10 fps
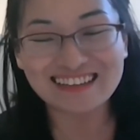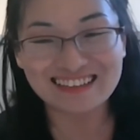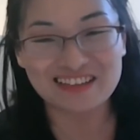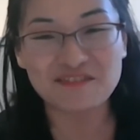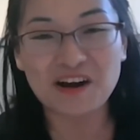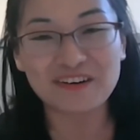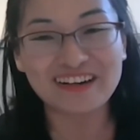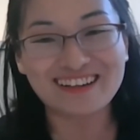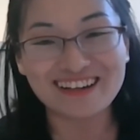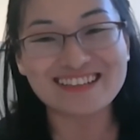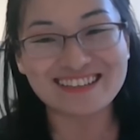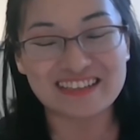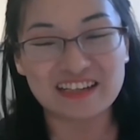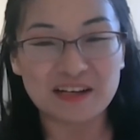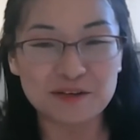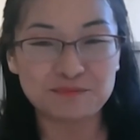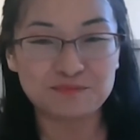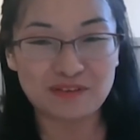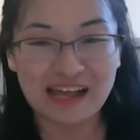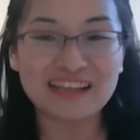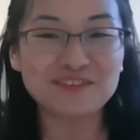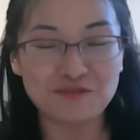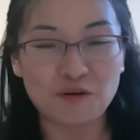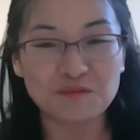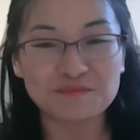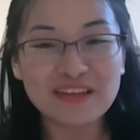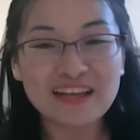is the very largest platform